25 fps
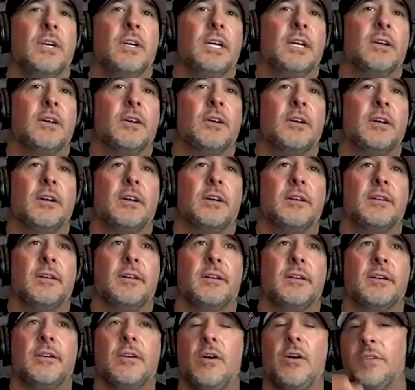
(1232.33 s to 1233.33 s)
or or,
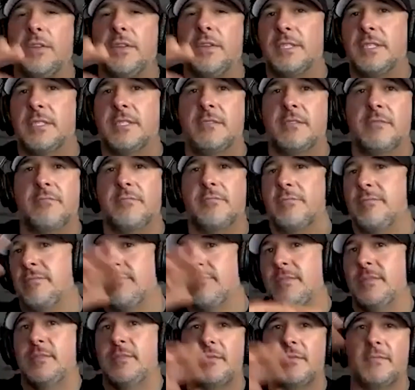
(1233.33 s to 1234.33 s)
or all this
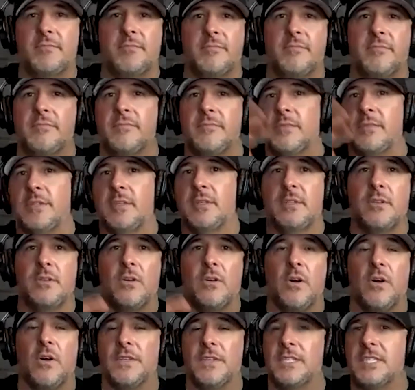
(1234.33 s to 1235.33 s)

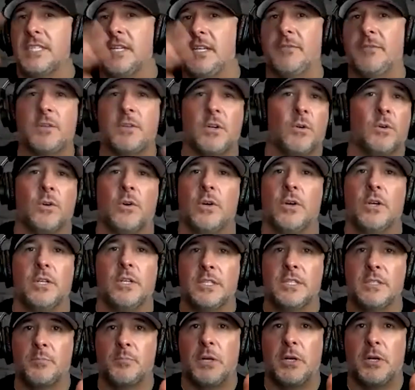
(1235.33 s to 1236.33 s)
all the stuff going on.
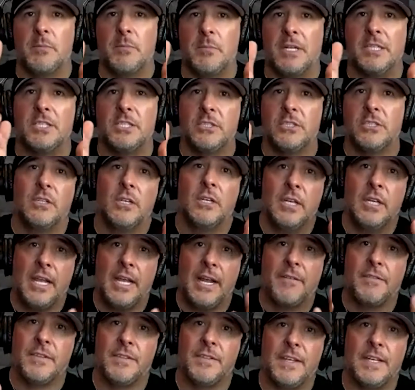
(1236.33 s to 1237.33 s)
It's pretty much
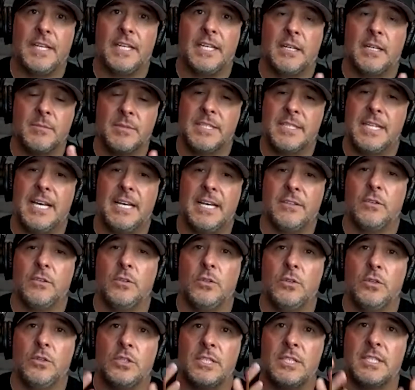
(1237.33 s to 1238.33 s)
everything that comes down to
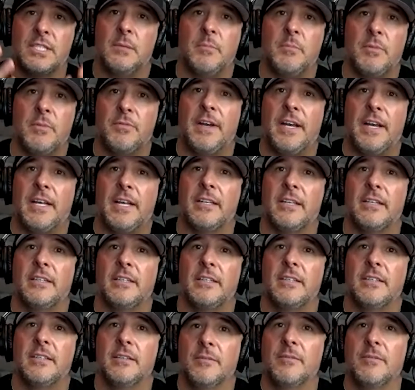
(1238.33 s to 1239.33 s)
you just simplify it
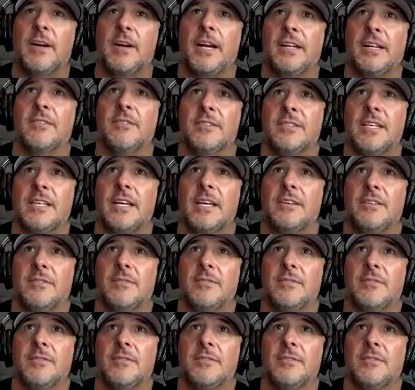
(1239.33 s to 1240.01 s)
right is that mm-hmm.